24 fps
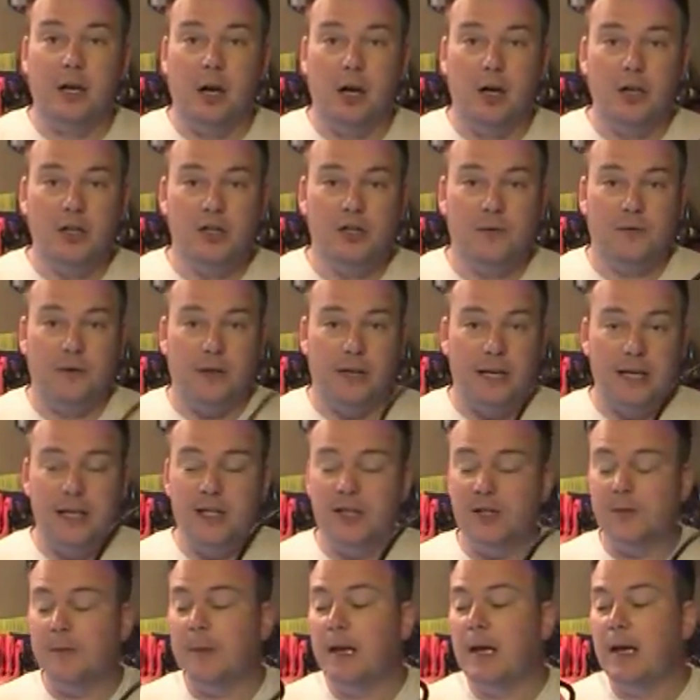the cost for
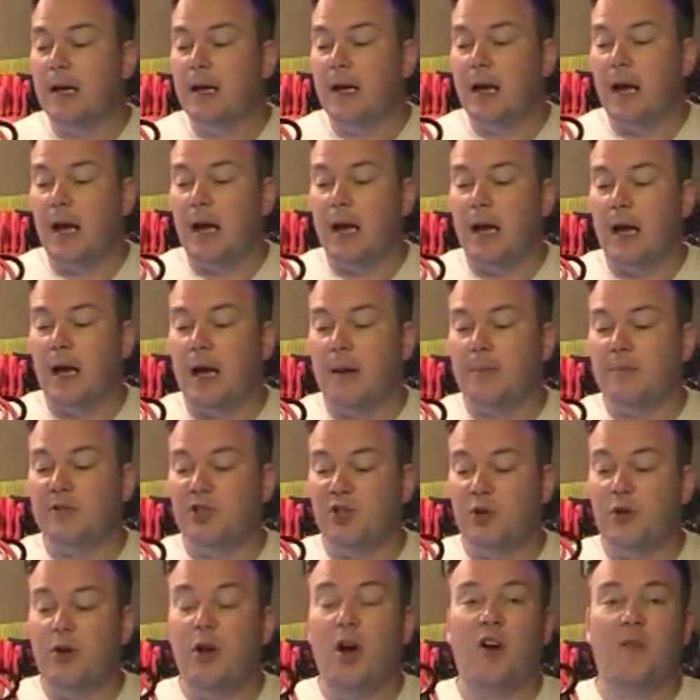these, um,
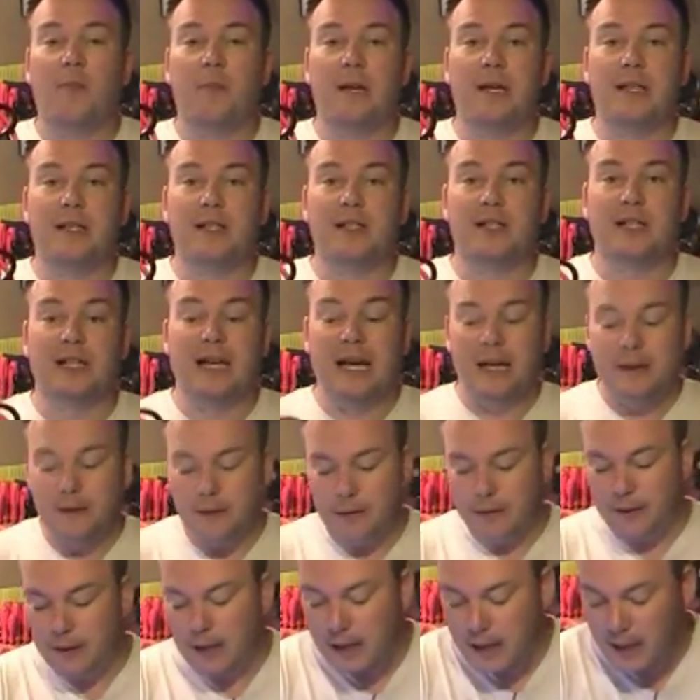two and a half metres in
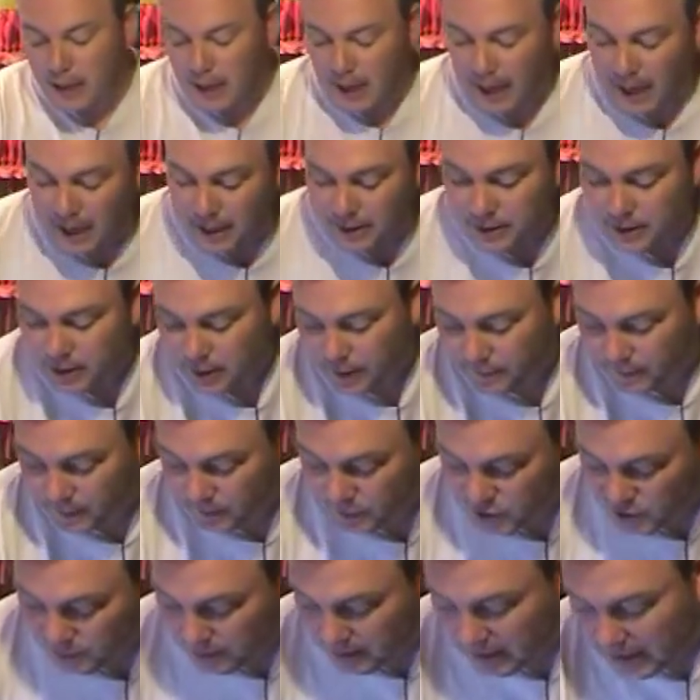length, and if
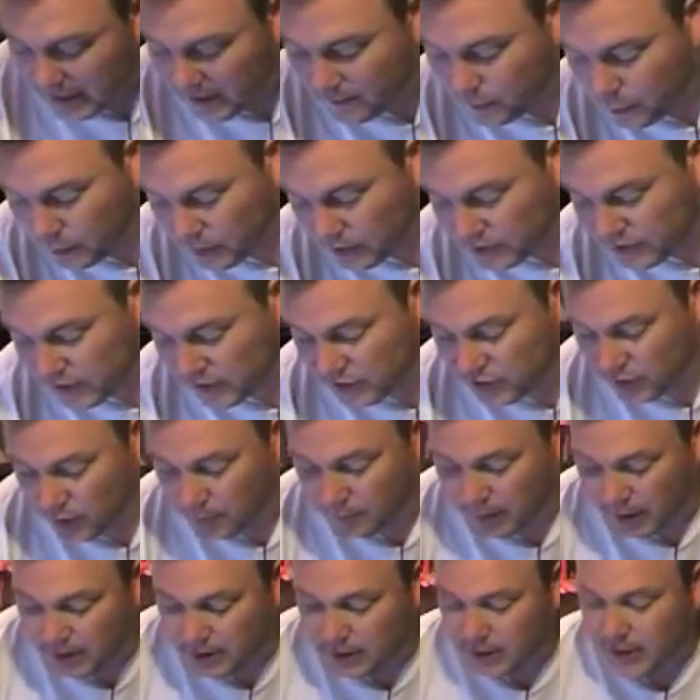I'm to believe what it says on the
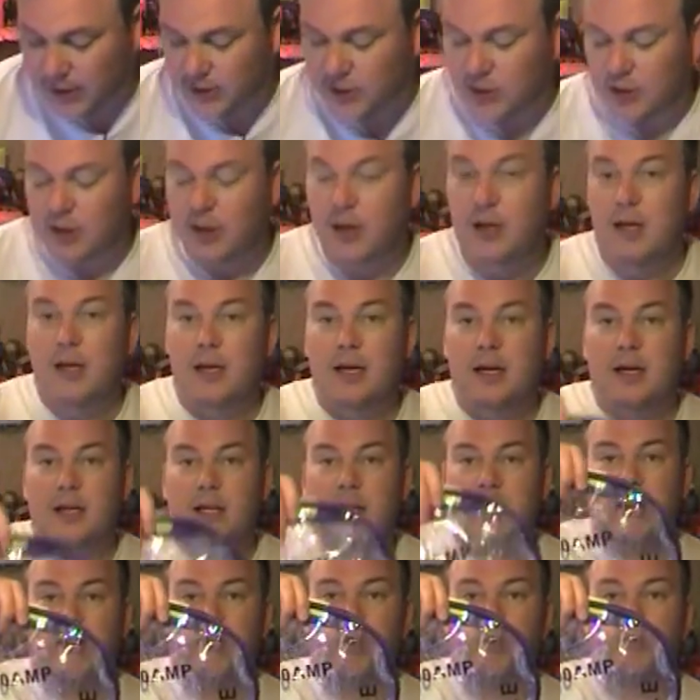packet,
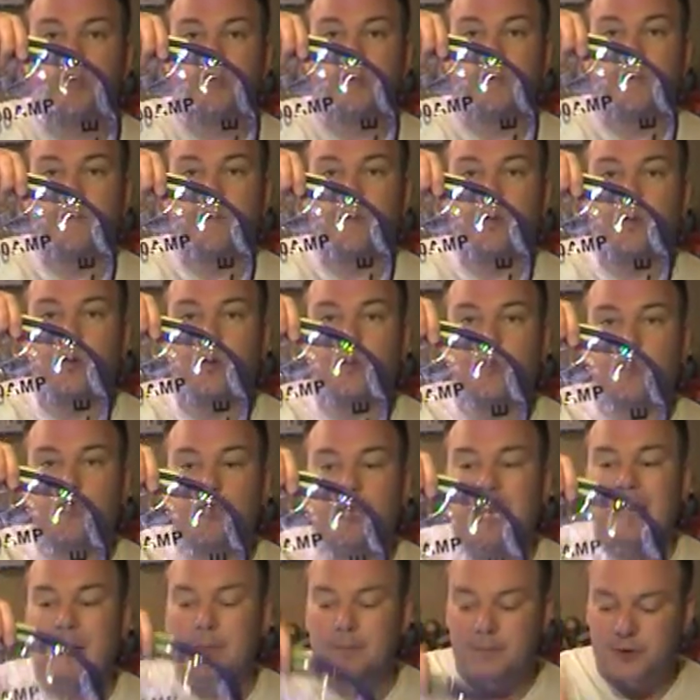carry up to
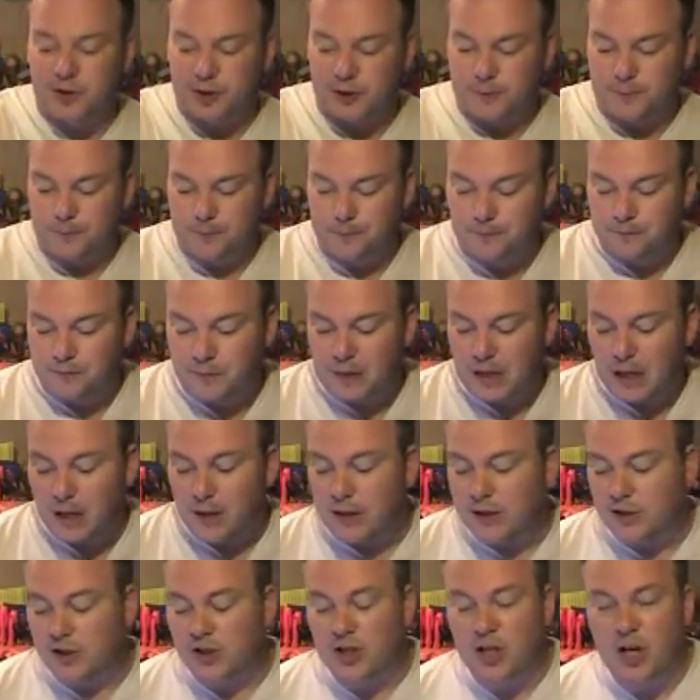400 amps.
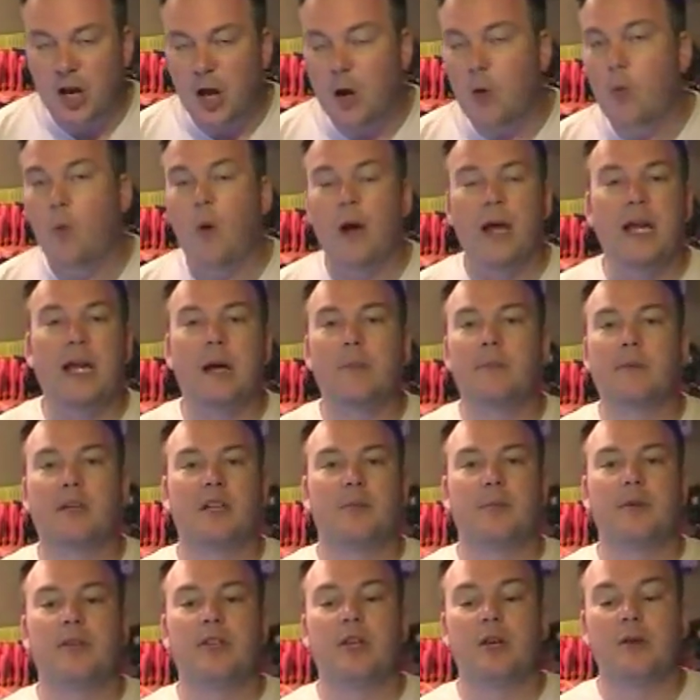There's no way I'm
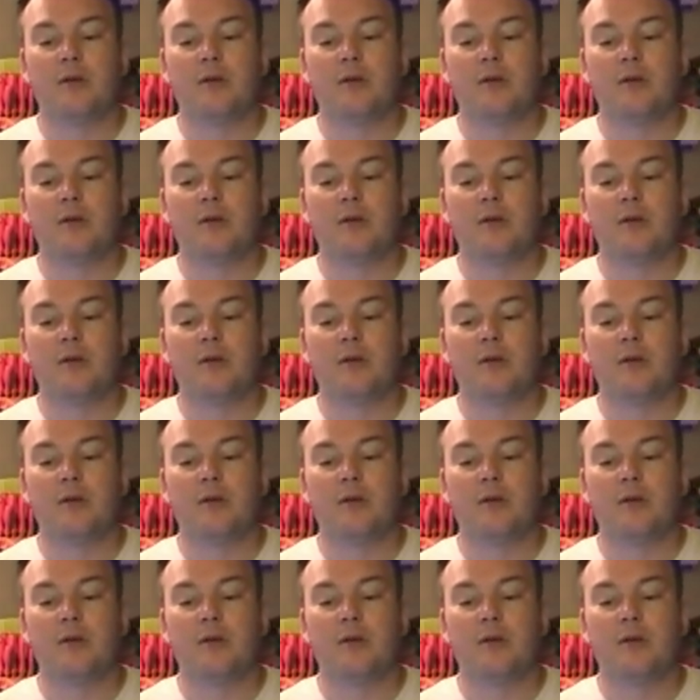going to be